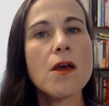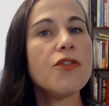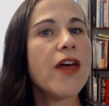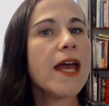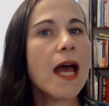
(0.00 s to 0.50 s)

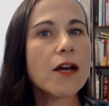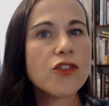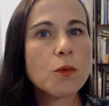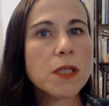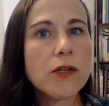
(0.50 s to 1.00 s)
they
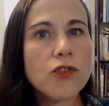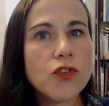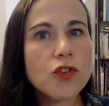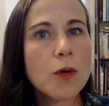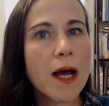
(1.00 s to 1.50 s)
actually
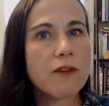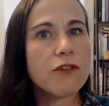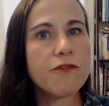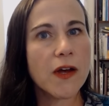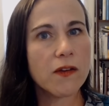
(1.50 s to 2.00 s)
do have a
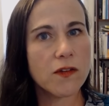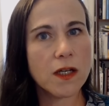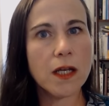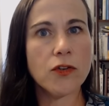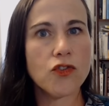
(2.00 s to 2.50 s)
vested
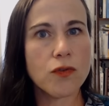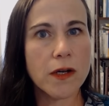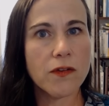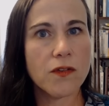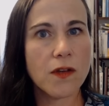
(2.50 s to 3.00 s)

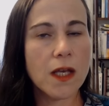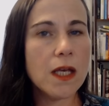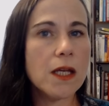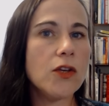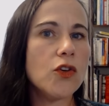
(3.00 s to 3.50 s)
interest
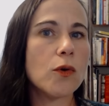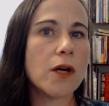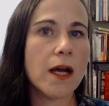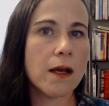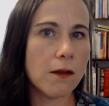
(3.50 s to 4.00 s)
in your
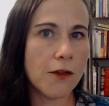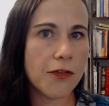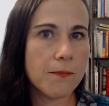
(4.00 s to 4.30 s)
health.